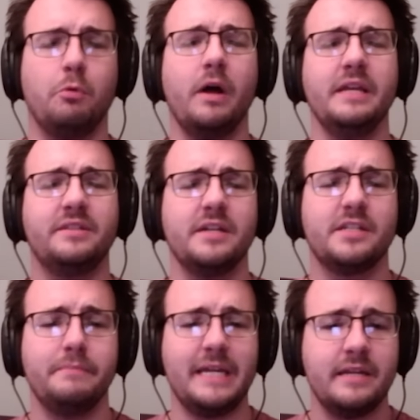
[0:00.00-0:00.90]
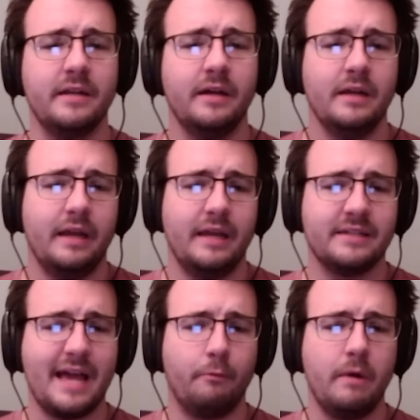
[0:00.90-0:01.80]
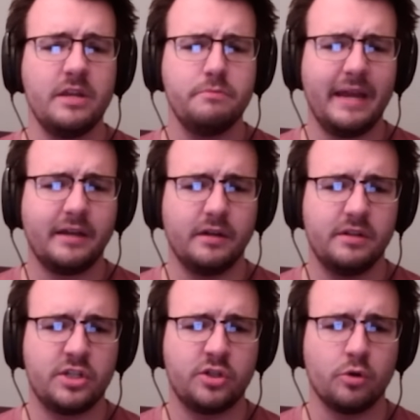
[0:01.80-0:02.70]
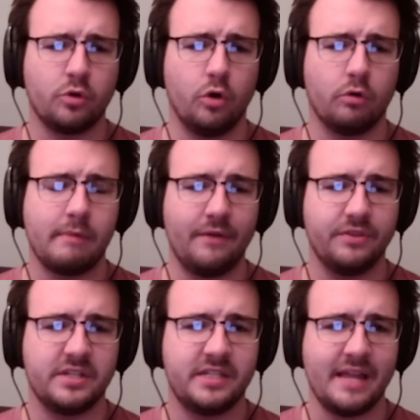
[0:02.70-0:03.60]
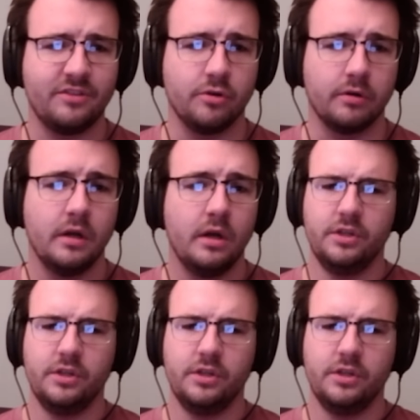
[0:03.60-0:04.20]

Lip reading: what it does mean is that when you make a circle around the center,